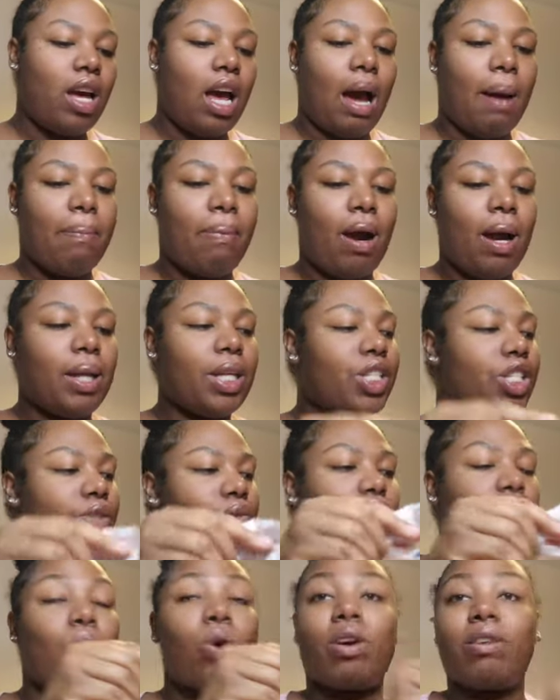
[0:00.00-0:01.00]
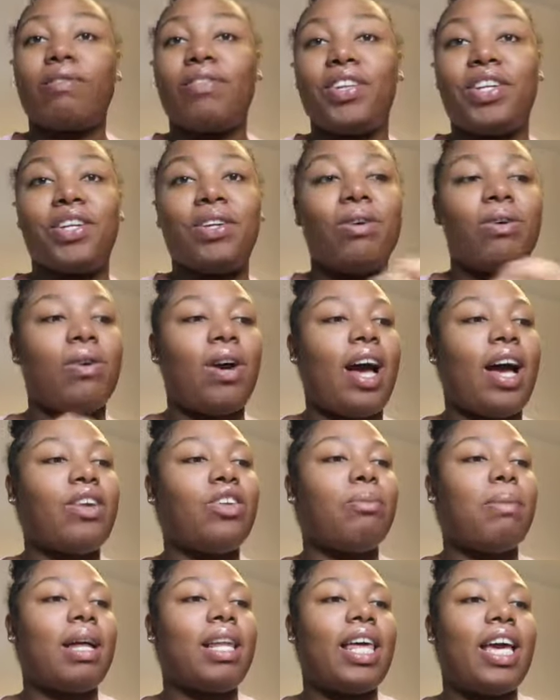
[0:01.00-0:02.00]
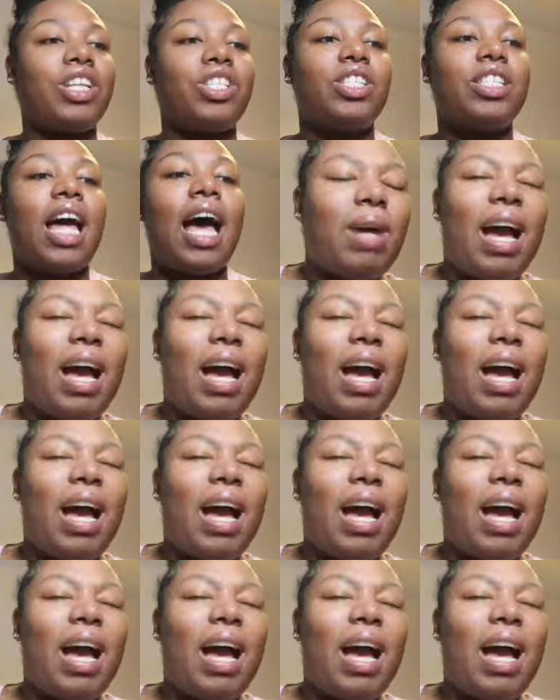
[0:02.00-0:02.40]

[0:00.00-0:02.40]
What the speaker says: I probably should record a video on how I do my lashes.